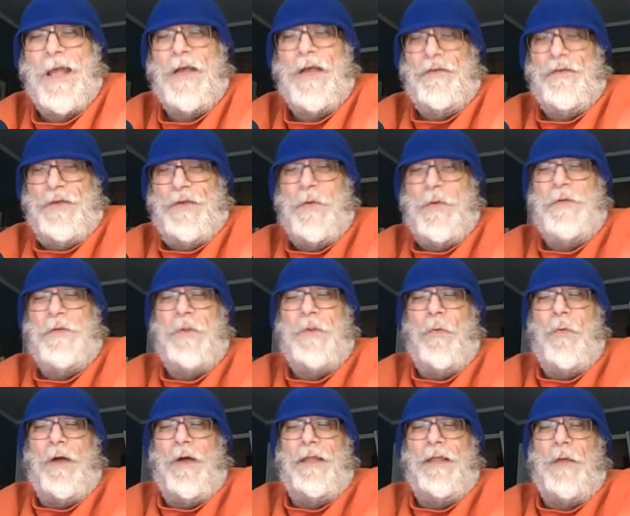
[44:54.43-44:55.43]
She was the
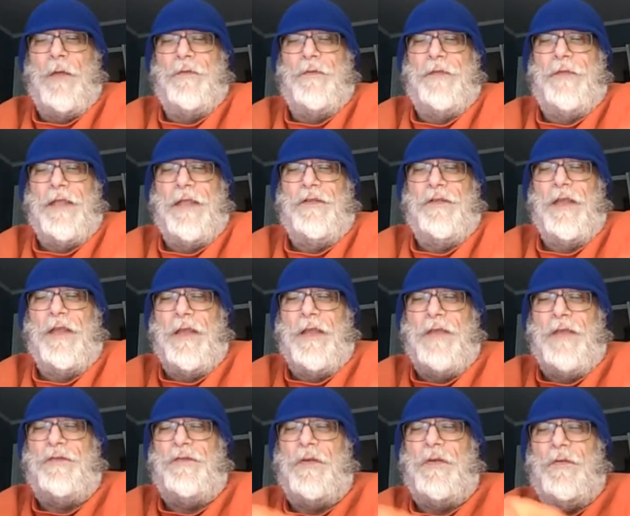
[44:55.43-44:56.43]
one that was teaching.
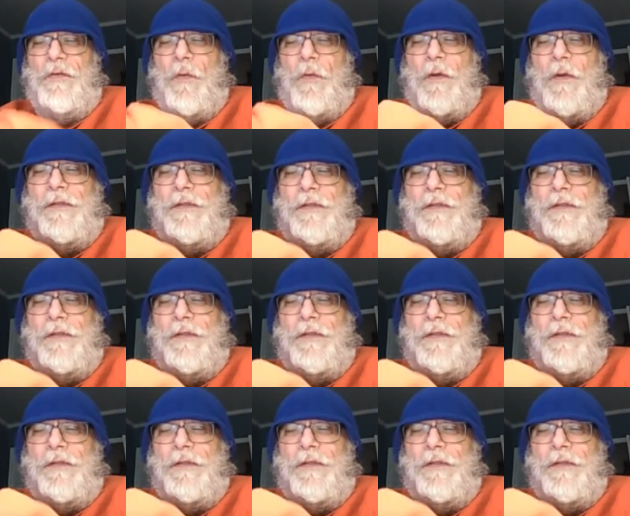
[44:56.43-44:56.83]
He, she was the one